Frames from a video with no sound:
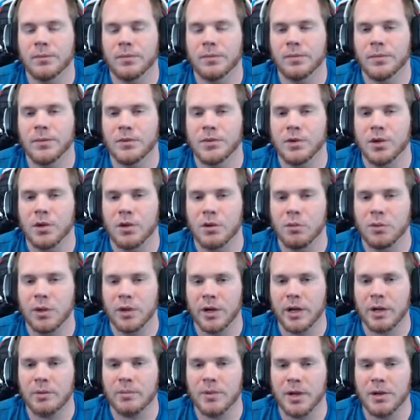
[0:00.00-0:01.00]
So you want to
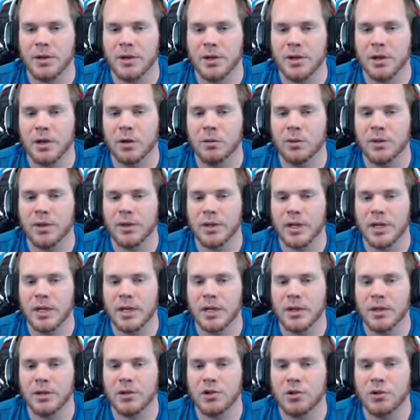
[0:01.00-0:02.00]
come down here with the key
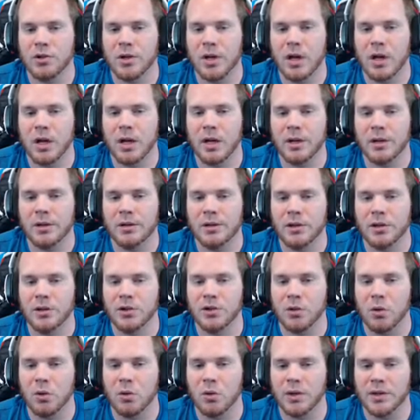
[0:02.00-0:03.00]
that you got, because
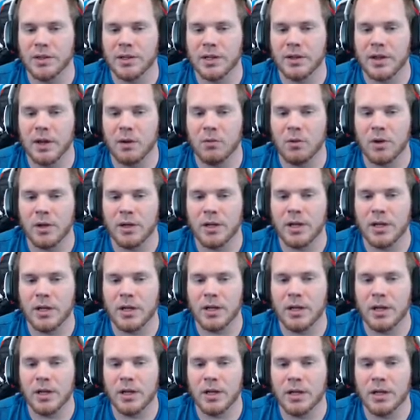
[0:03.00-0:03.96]
you'll always get that one key.